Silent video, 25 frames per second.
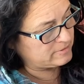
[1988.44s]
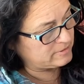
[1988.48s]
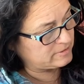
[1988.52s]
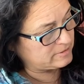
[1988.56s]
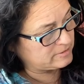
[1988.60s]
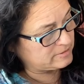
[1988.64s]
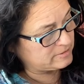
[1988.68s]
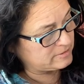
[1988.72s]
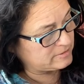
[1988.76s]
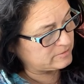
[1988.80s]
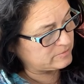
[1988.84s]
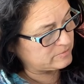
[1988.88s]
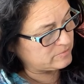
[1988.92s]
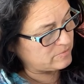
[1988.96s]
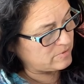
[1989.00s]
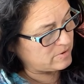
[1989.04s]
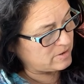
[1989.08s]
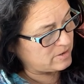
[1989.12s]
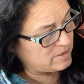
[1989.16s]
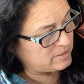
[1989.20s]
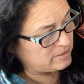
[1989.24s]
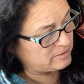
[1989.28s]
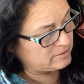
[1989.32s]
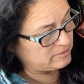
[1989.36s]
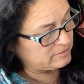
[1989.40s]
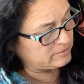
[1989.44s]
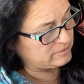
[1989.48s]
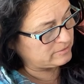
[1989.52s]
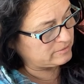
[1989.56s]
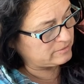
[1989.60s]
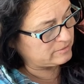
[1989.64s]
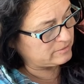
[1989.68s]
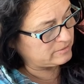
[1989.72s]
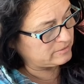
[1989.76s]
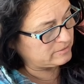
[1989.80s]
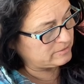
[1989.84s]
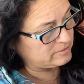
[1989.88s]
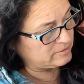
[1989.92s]
This is
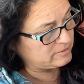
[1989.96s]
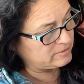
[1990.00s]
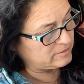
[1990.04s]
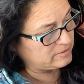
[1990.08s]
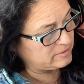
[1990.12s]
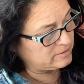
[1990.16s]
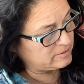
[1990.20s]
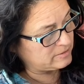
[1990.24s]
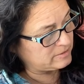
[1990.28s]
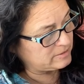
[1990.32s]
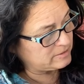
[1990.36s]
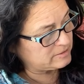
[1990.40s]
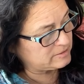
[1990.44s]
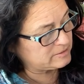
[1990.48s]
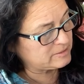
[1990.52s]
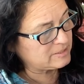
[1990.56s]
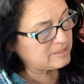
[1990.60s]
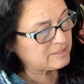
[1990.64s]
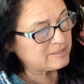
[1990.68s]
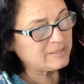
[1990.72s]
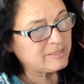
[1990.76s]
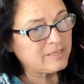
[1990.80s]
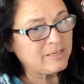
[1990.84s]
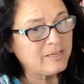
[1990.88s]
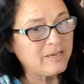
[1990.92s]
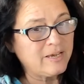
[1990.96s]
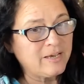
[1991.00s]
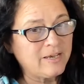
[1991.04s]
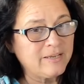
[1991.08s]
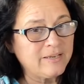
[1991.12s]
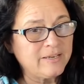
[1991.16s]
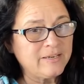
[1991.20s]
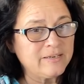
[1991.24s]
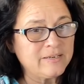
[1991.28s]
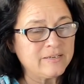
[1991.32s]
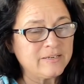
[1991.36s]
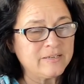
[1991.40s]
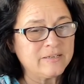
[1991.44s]
wild. It's like they
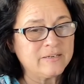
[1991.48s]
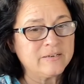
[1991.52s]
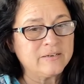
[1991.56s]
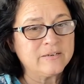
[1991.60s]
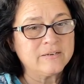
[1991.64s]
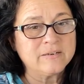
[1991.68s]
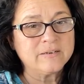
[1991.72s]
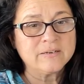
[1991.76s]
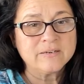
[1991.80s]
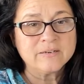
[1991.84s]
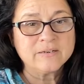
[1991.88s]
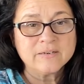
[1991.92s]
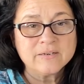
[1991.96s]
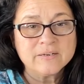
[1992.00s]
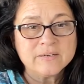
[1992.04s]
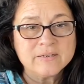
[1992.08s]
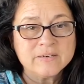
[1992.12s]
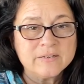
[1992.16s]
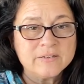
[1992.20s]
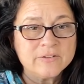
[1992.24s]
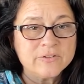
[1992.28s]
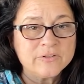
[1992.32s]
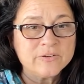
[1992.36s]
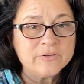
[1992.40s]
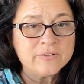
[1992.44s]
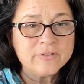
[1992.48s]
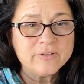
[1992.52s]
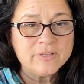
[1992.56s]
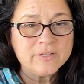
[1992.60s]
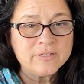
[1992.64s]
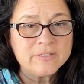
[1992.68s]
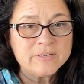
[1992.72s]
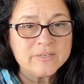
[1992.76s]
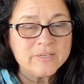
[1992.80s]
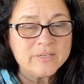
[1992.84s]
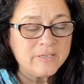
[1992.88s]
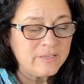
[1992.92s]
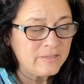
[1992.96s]
hide it. They're
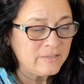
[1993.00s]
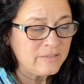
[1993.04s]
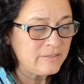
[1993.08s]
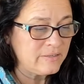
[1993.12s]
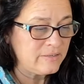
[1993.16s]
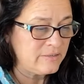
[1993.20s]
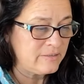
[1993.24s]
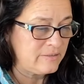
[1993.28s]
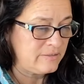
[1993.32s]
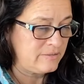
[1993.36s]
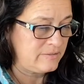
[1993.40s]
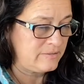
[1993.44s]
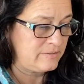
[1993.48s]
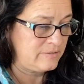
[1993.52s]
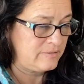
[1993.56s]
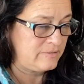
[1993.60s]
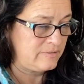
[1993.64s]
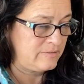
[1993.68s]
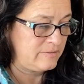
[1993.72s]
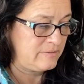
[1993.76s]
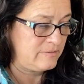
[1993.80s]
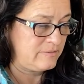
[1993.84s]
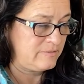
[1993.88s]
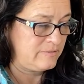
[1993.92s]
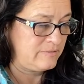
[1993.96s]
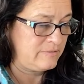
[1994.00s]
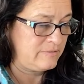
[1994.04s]
not telling us.